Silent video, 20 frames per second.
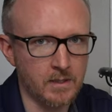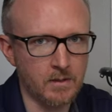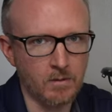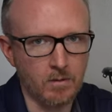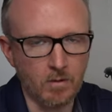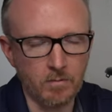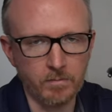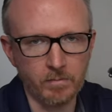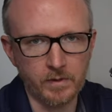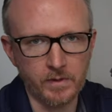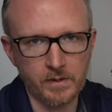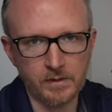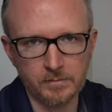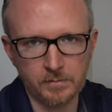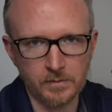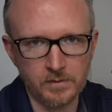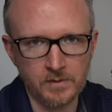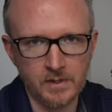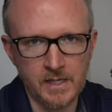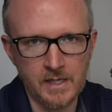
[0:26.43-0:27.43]
Hopefully this
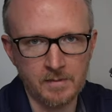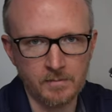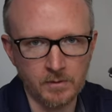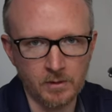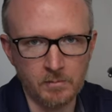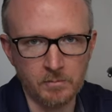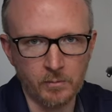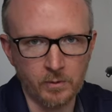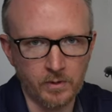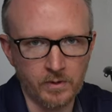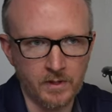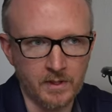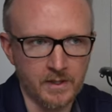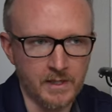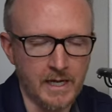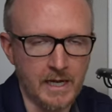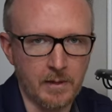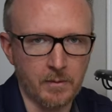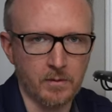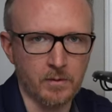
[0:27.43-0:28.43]
will take no more than an
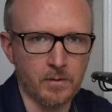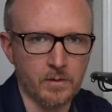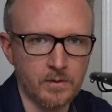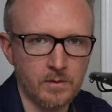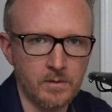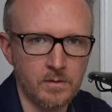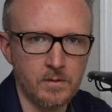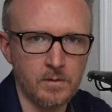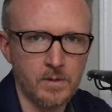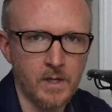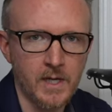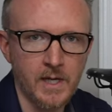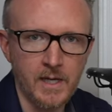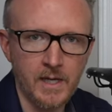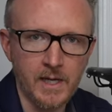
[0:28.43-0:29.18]
hour or two,